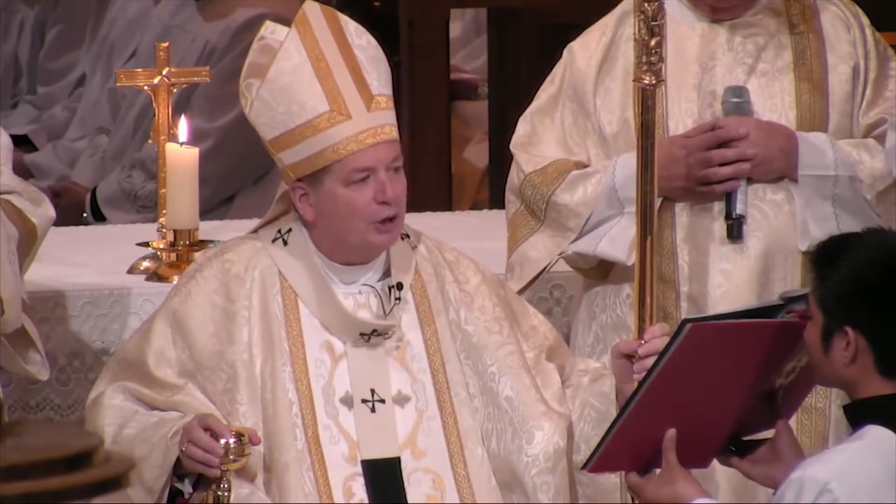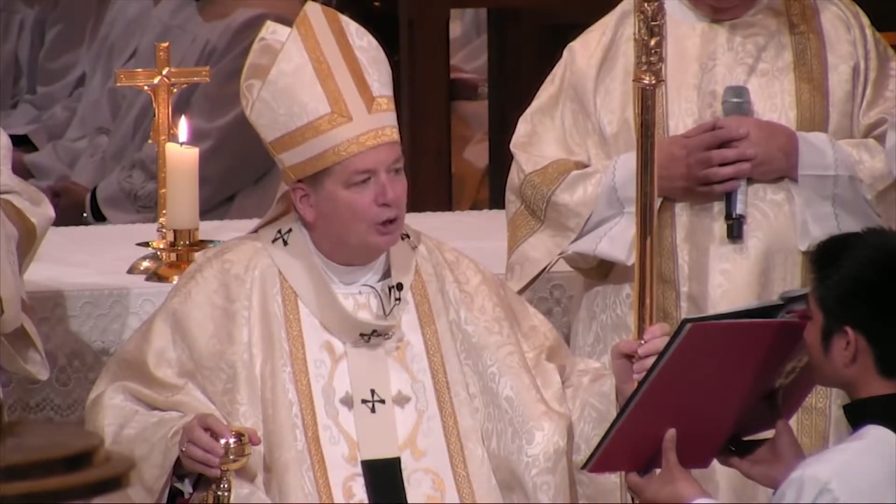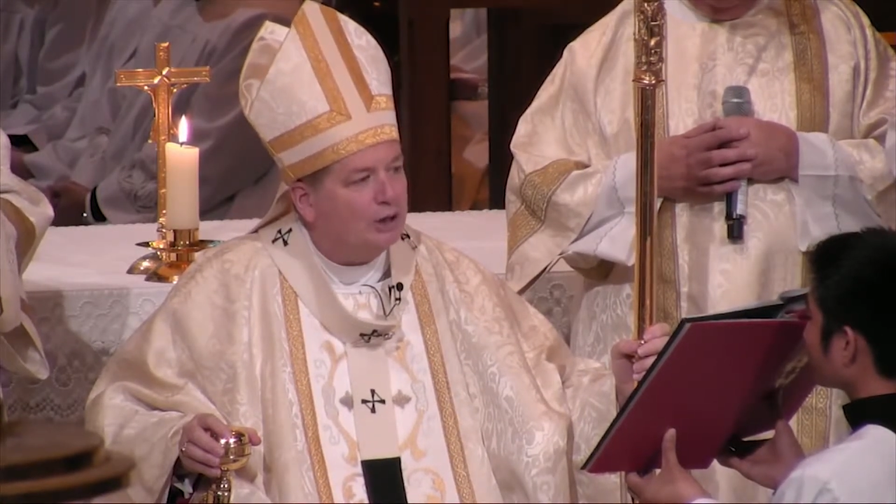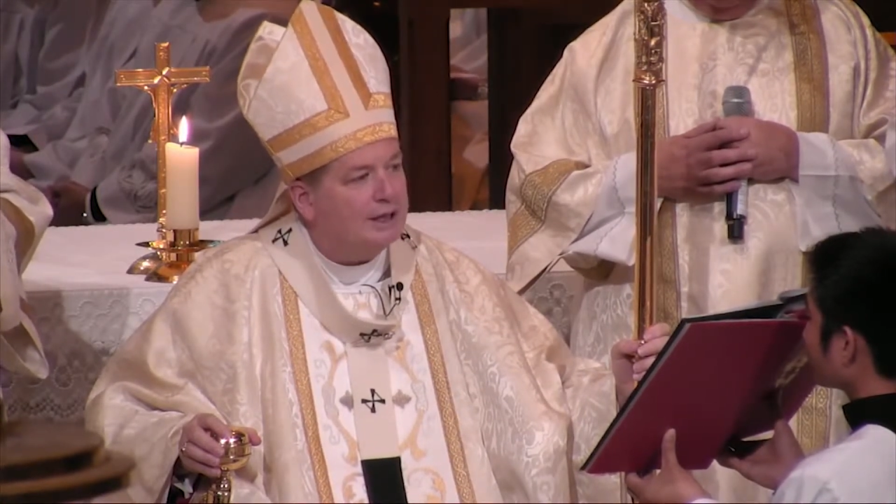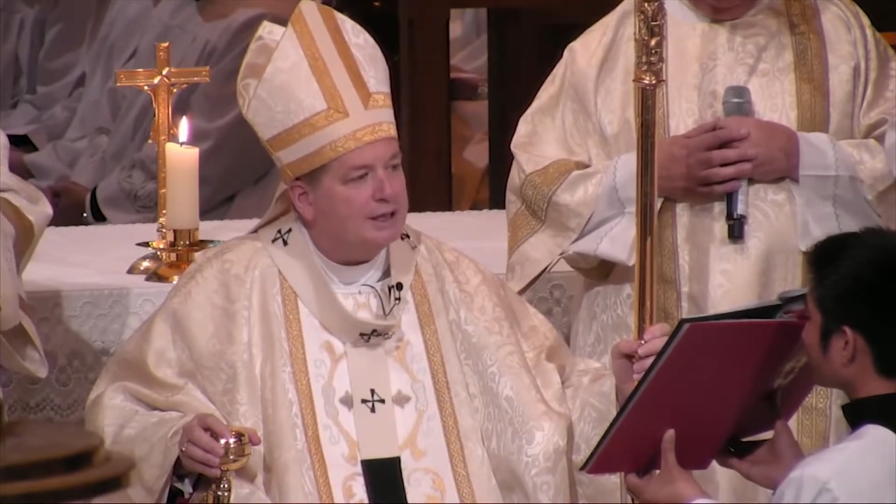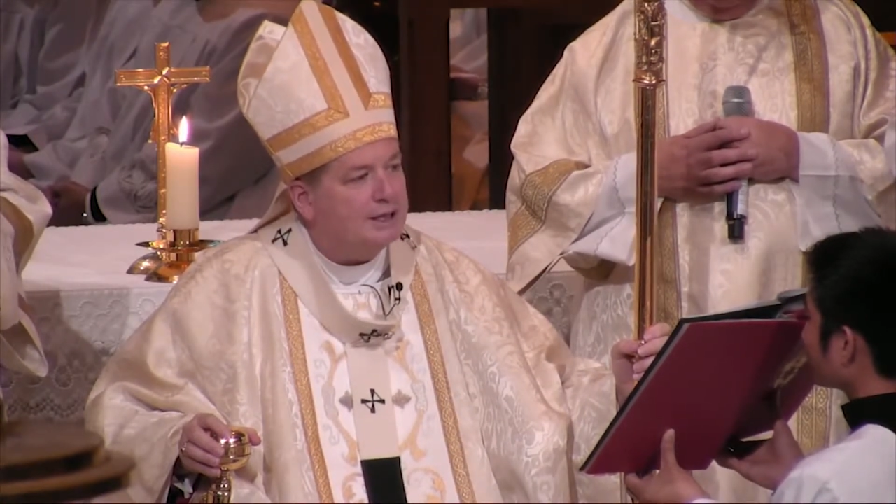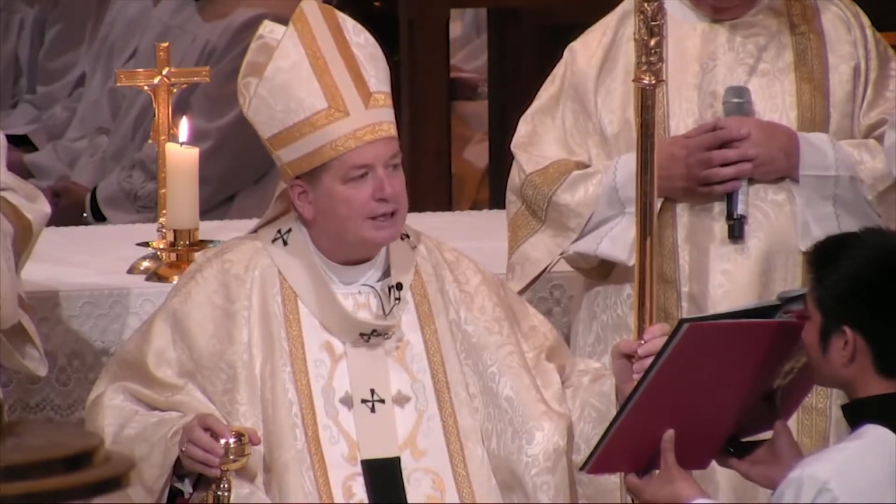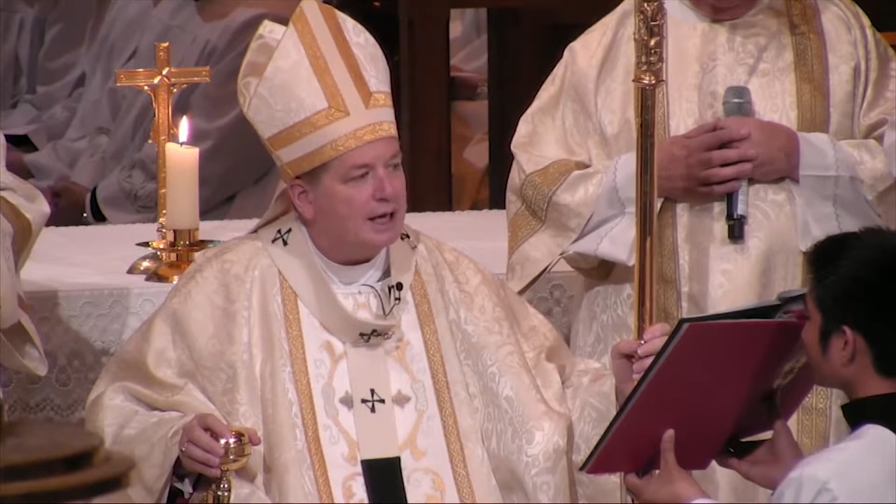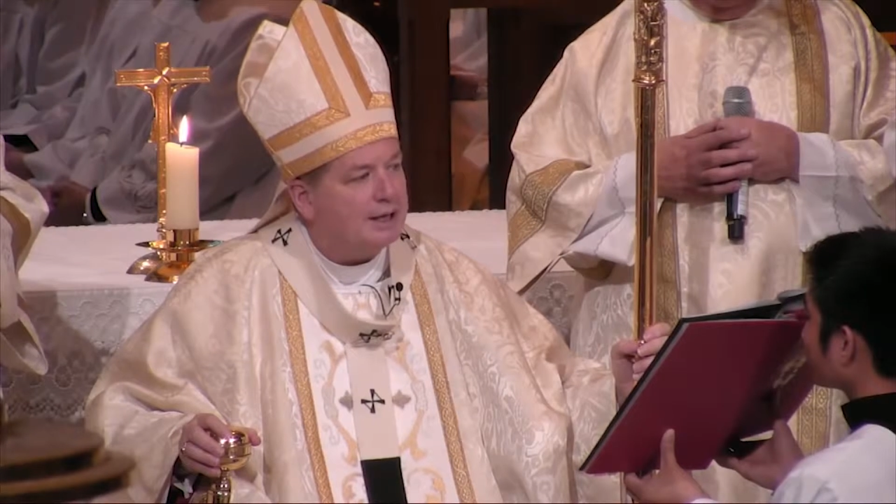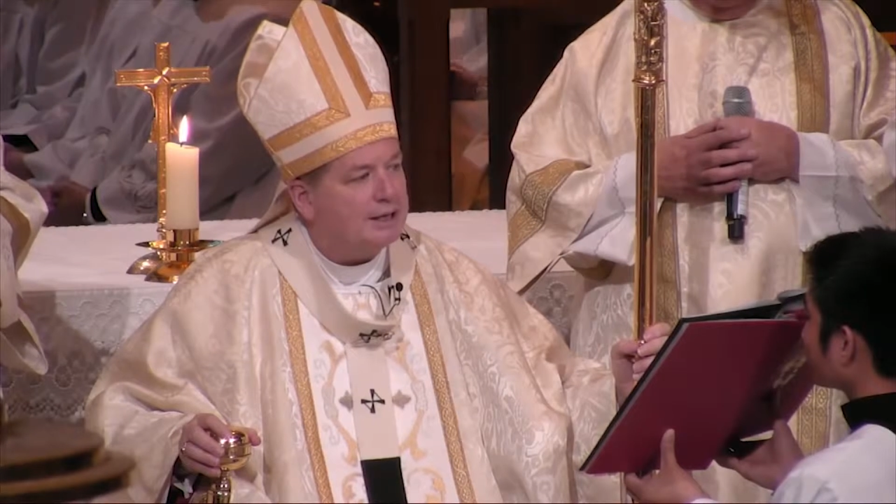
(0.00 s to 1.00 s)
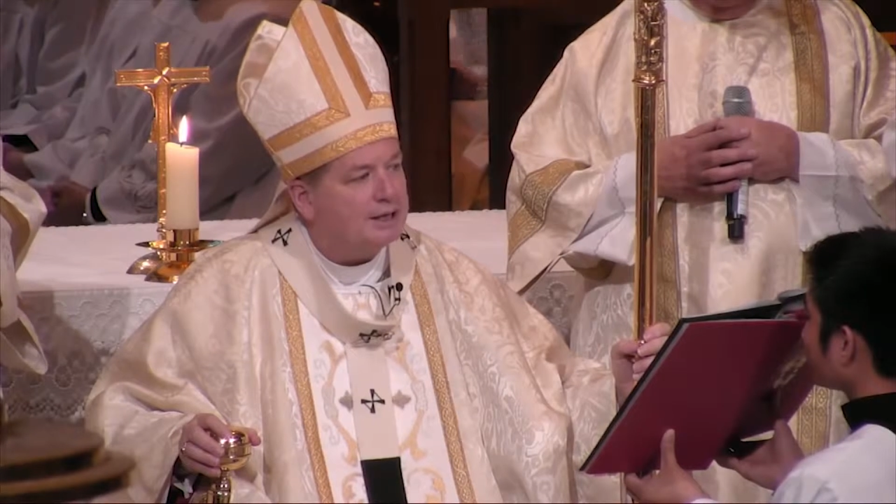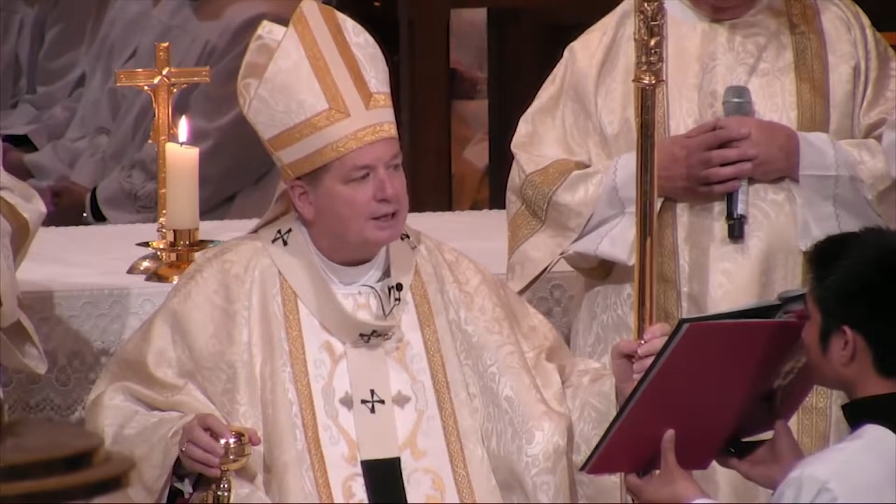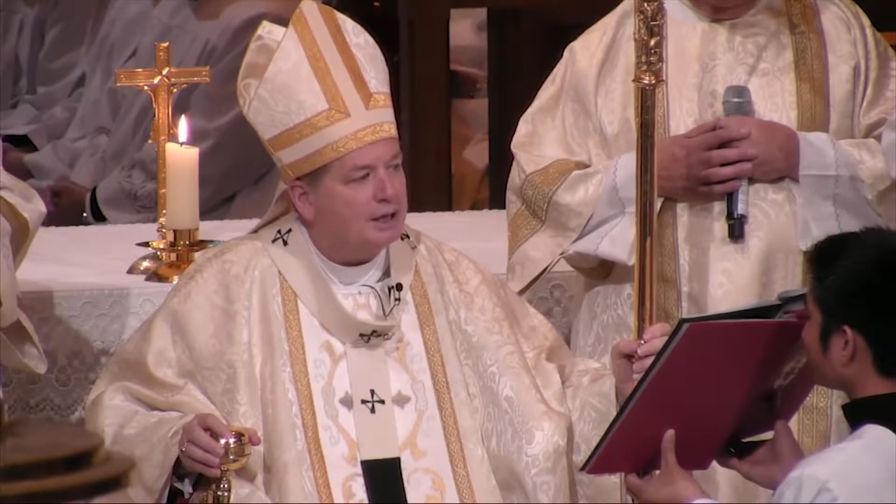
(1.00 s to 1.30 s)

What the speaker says: earliest days